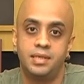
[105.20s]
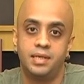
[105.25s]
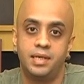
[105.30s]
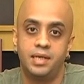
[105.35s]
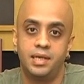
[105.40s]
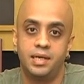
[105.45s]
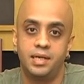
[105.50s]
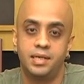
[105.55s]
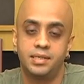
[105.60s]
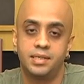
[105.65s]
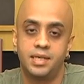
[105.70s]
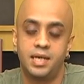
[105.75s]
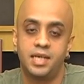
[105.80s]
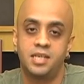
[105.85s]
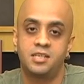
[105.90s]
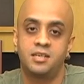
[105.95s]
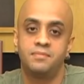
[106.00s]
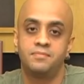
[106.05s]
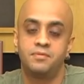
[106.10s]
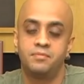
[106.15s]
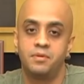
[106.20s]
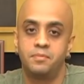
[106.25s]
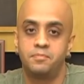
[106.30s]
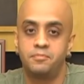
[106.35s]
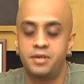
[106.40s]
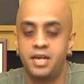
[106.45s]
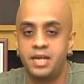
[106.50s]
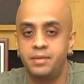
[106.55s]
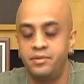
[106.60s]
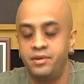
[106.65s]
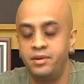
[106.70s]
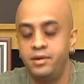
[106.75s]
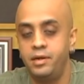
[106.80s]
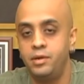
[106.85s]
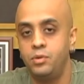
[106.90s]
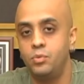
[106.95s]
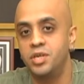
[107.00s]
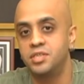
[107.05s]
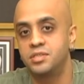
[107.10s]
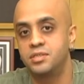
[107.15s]
And I come from a primarily
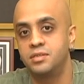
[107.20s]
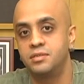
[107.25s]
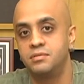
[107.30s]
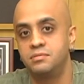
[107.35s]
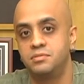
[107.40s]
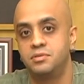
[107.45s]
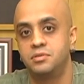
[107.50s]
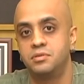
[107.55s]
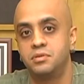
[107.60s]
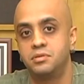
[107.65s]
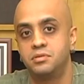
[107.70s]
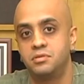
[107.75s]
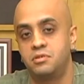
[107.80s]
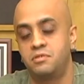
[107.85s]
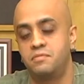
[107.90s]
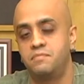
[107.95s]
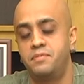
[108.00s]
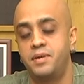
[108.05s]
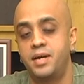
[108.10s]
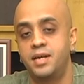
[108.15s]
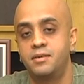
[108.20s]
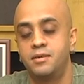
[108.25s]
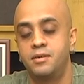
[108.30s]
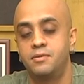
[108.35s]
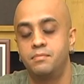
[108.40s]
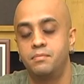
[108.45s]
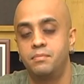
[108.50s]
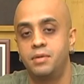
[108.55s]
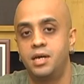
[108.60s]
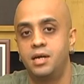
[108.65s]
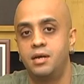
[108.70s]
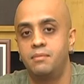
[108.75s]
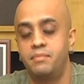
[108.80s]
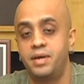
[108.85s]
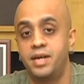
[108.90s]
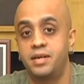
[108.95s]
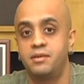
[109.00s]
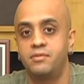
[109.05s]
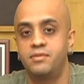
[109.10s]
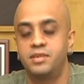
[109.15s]
Western sort of
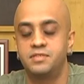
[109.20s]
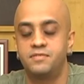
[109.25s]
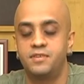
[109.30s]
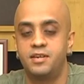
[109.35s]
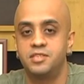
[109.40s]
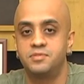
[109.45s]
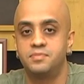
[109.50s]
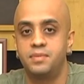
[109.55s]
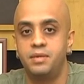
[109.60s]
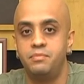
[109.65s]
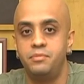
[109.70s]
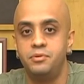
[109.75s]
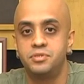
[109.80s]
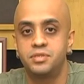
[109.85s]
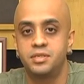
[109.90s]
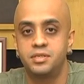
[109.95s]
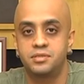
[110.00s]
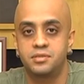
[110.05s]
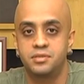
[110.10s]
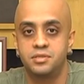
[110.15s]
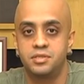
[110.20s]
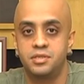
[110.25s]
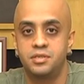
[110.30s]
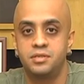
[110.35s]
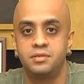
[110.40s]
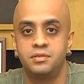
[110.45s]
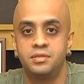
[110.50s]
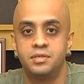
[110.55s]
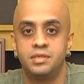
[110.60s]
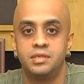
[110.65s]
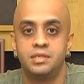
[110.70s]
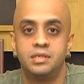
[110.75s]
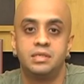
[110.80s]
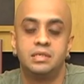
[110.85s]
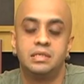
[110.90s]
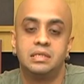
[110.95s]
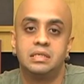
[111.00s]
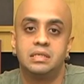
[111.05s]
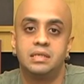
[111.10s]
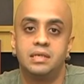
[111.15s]
background as far as my music is concerned.
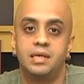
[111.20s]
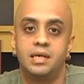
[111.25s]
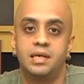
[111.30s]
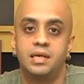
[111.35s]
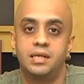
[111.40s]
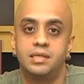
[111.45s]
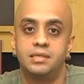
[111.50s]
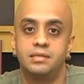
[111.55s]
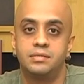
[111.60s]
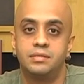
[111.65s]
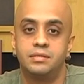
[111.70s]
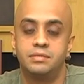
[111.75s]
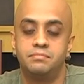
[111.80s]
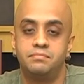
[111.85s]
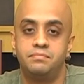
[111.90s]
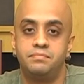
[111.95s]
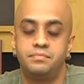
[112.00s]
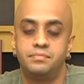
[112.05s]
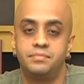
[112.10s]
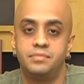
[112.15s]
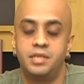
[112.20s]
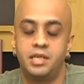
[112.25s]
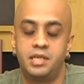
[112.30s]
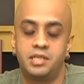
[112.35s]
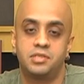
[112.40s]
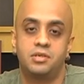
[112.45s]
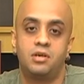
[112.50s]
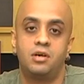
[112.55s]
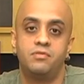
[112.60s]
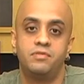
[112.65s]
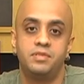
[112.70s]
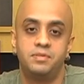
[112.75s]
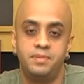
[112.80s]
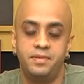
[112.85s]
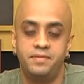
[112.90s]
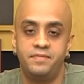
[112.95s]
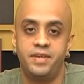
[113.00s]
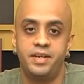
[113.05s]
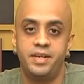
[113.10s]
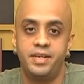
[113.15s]
And it has always
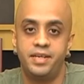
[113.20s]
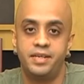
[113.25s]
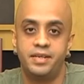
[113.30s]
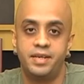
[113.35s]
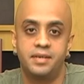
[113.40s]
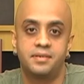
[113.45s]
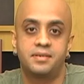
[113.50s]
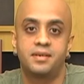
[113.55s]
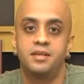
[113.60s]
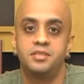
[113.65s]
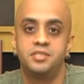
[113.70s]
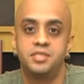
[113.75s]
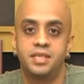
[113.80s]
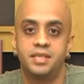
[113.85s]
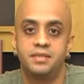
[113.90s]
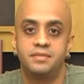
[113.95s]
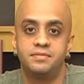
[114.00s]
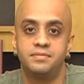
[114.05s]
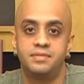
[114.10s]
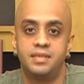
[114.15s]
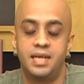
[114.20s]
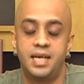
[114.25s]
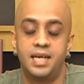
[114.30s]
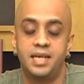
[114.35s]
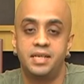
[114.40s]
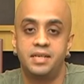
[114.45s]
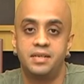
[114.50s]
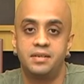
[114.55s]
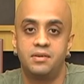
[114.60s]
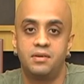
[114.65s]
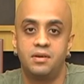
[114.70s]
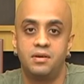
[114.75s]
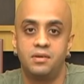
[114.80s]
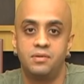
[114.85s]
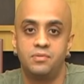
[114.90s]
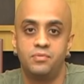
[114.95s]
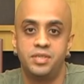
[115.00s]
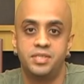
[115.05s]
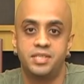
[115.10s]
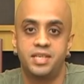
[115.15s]
been very encouraging, and I
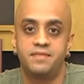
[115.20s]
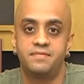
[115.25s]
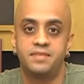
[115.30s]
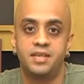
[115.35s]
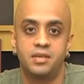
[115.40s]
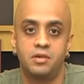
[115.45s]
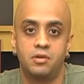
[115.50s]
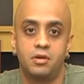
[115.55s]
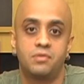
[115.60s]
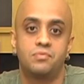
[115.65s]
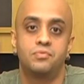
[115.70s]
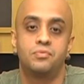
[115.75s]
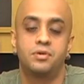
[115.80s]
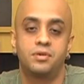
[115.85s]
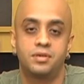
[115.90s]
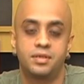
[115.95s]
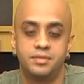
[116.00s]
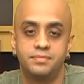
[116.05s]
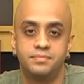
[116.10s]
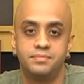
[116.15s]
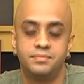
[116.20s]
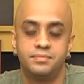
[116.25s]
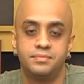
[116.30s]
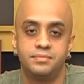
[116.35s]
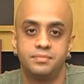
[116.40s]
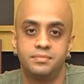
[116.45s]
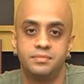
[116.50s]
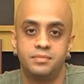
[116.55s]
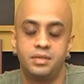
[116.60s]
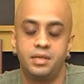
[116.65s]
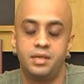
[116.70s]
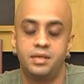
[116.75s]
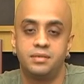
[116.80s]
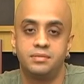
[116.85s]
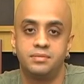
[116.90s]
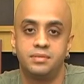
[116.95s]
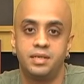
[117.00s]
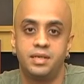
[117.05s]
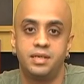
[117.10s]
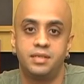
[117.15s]
always have done a lot of work in
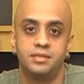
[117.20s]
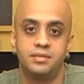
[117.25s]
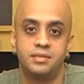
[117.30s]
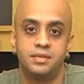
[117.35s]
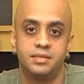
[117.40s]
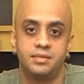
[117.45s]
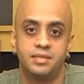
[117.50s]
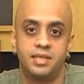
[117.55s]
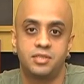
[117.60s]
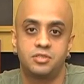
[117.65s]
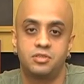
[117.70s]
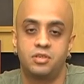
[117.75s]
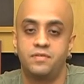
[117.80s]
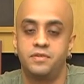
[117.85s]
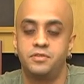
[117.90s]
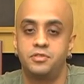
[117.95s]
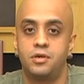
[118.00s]
that sort of a